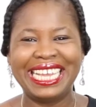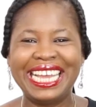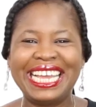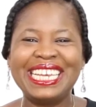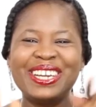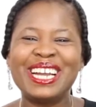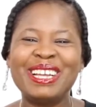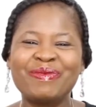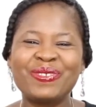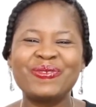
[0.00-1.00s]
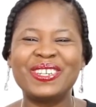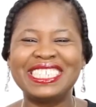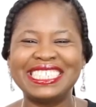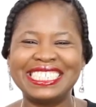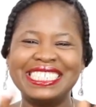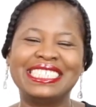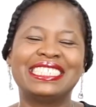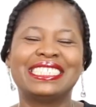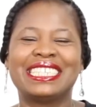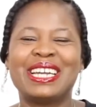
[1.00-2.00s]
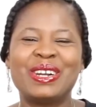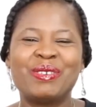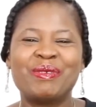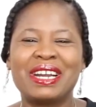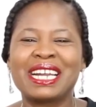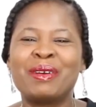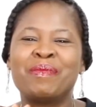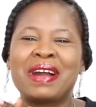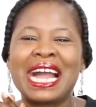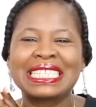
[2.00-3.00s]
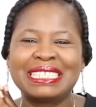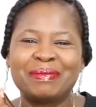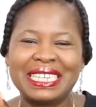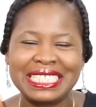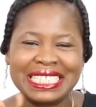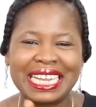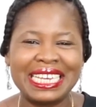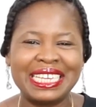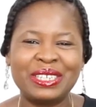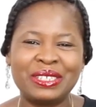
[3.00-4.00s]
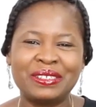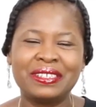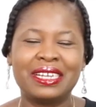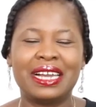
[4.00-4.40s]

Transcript: Hello everyone, welcome back to my channel.